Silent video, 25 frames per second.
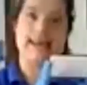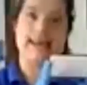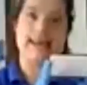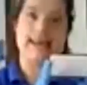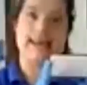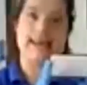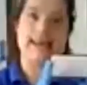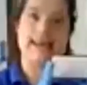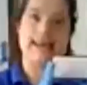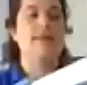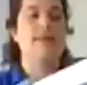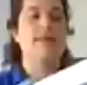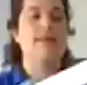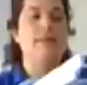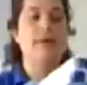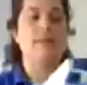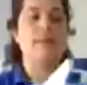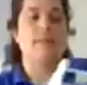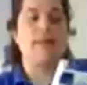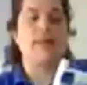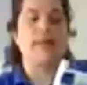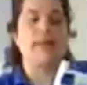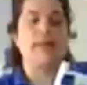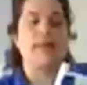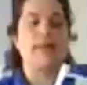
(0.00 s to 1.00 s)
um, and
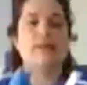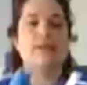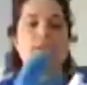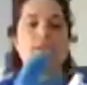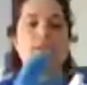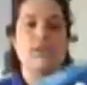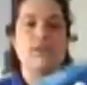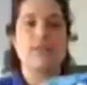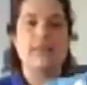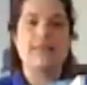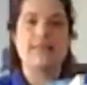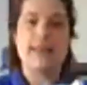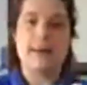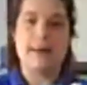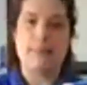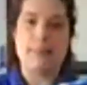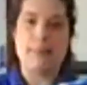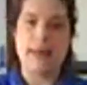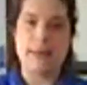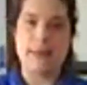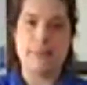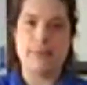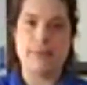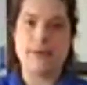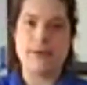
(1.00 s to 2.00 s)
making sure that that
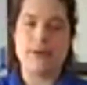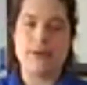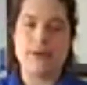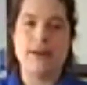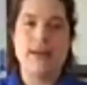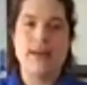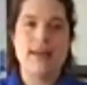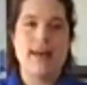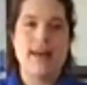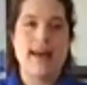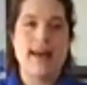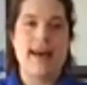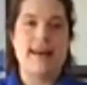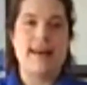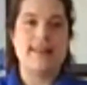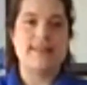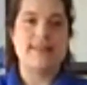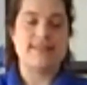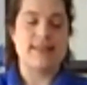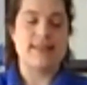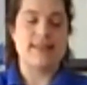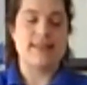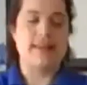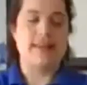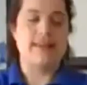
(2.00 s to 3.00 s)
paper has
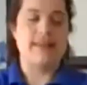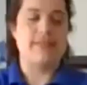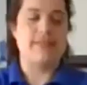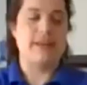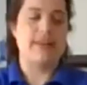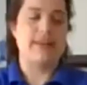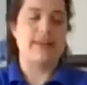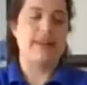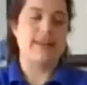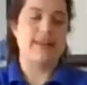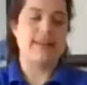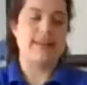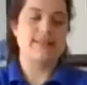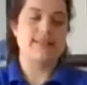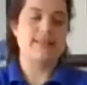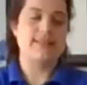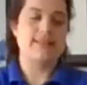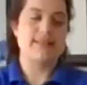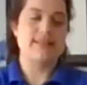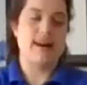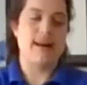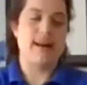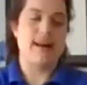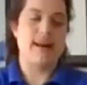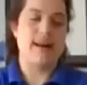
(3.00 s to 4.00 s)
a very nice,
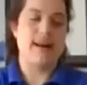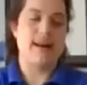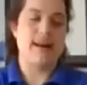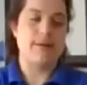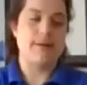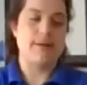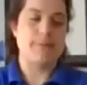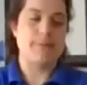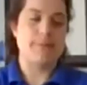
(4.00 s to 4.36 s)
um,